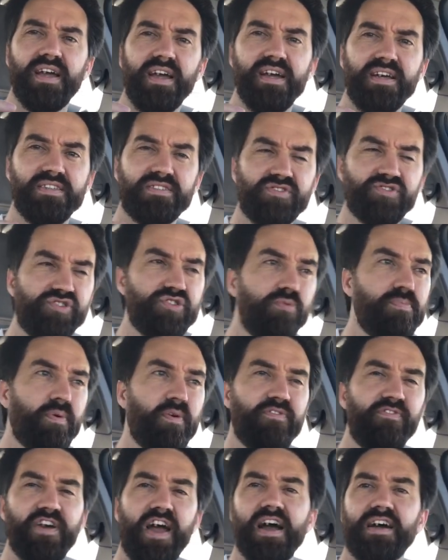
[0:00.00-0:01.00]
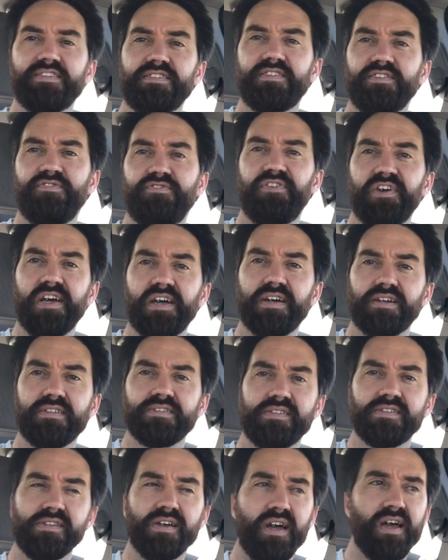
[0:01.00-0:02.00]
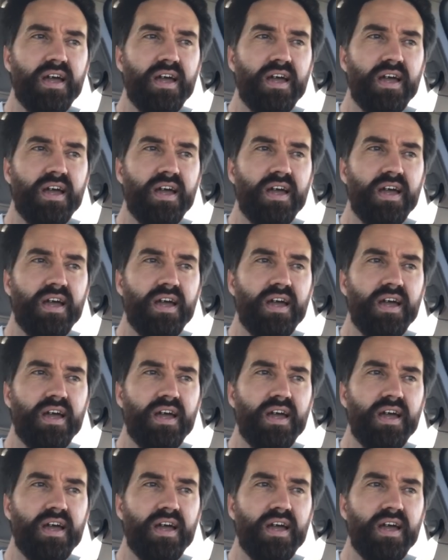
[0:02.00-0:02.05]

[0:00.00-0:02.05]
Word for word: it's super fast to fix,